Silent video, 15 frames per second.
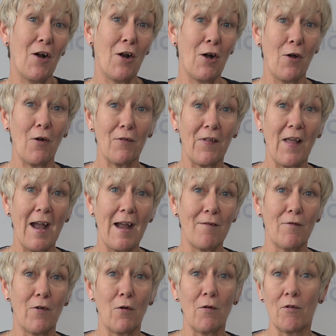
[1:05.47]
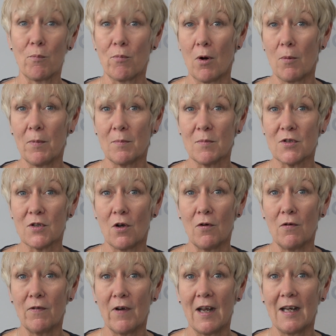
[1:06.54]
A lot of that involves problem
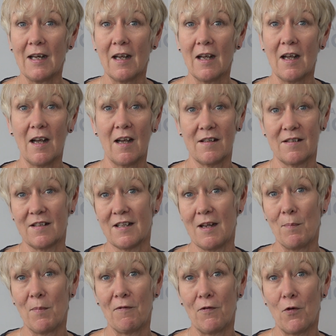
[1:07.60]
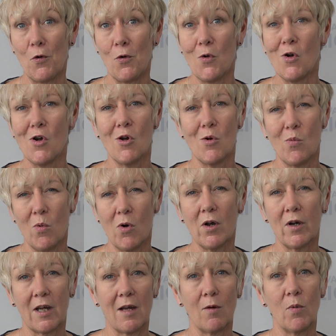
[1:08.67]
solving, as I said before,
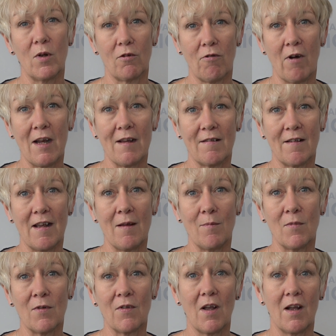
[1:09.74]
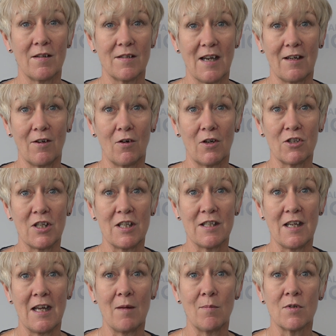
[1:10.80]
working with great teams and technology
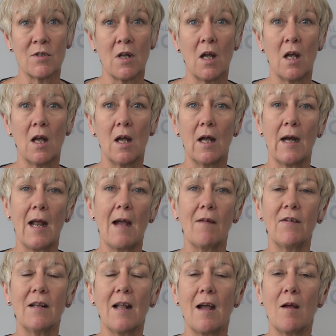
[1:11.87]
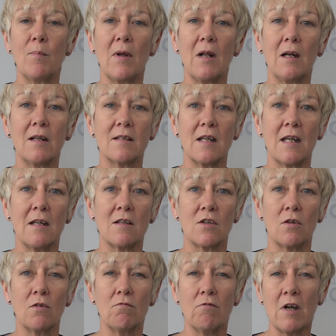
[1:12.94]
teams, and having that ability
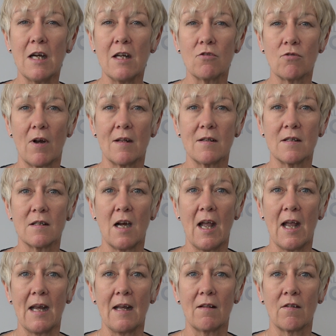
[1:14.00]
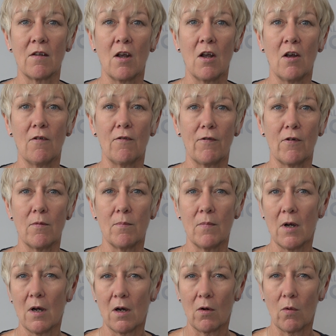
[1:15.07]
to really translate from
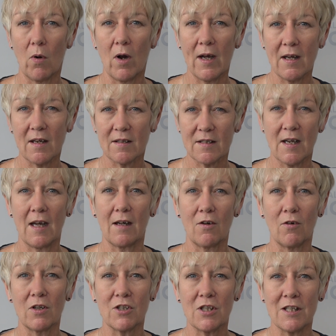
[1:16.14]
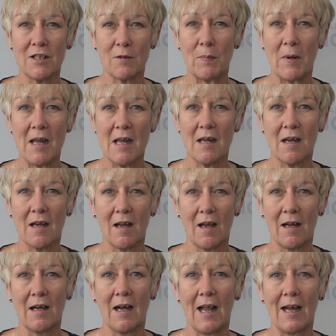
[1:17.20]
quite technology speak
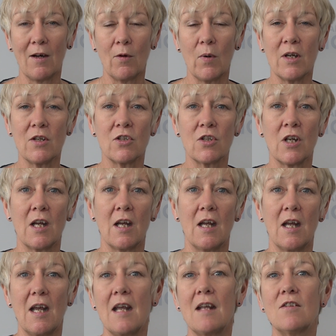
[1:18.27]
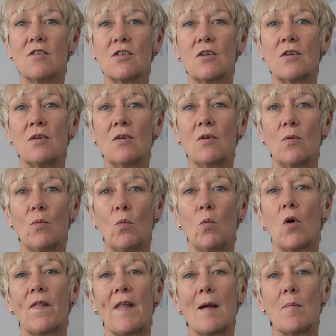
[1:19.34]
and language into
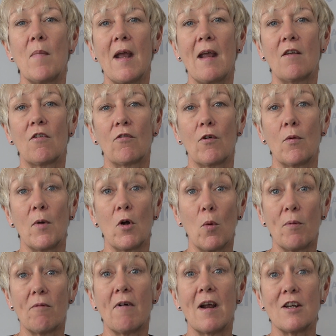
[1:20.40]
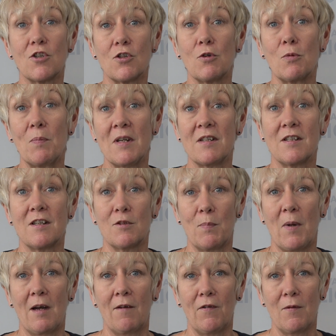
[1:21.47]
what that makes from an operational business
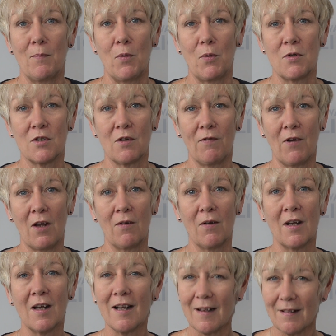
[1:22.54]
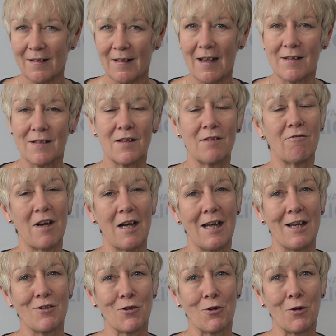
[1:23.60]
benefit point of view. That's a
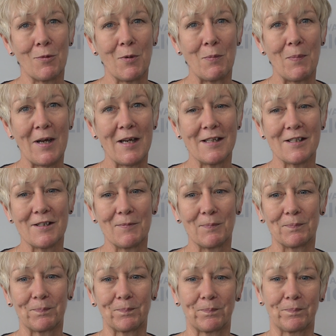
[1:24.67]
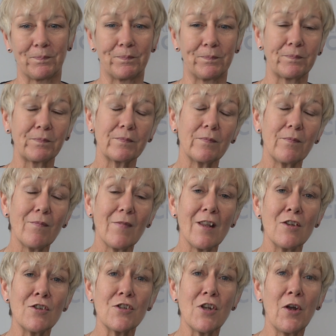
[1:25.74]
really enjoyable bit.
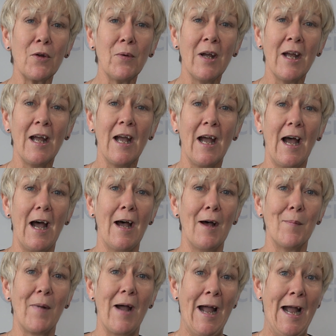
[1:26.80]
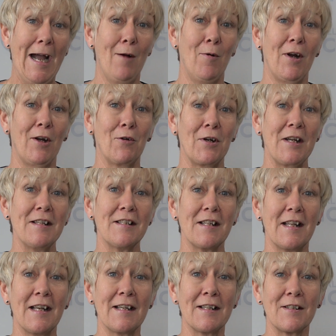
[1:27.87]
So how I got
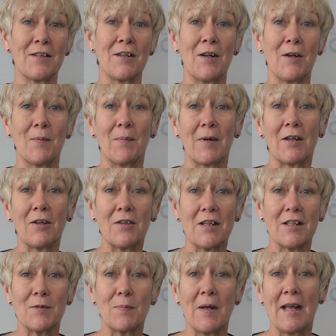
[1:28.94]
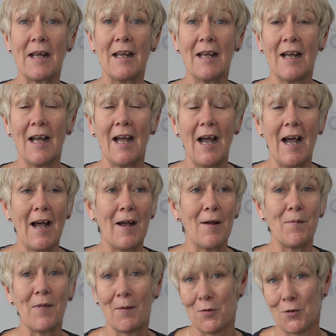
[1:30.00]
into this, my goodness me,
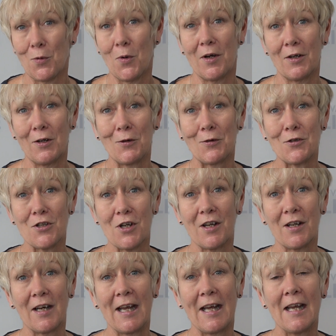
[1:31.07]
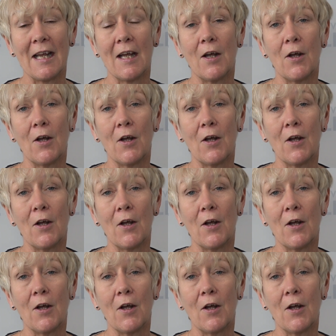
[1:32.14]
that was quite a long journey.